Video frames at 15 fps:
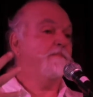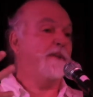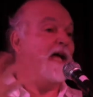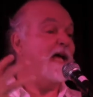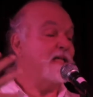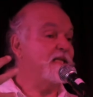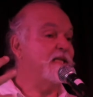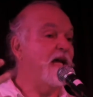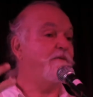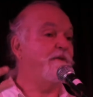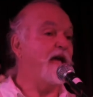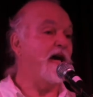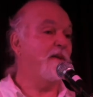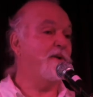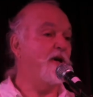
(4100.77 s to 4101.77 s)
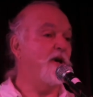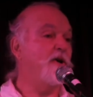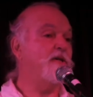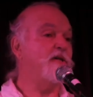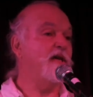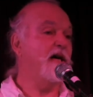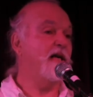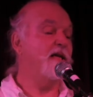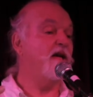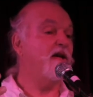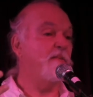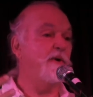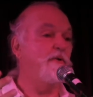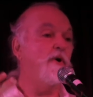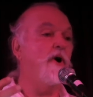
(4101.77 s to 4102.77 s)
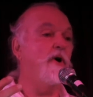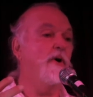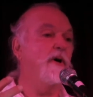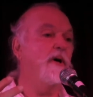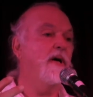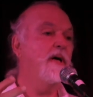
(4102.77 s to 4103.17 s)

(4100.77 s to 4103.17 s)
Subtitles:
plants love carbon dioxide, don't get me wrong.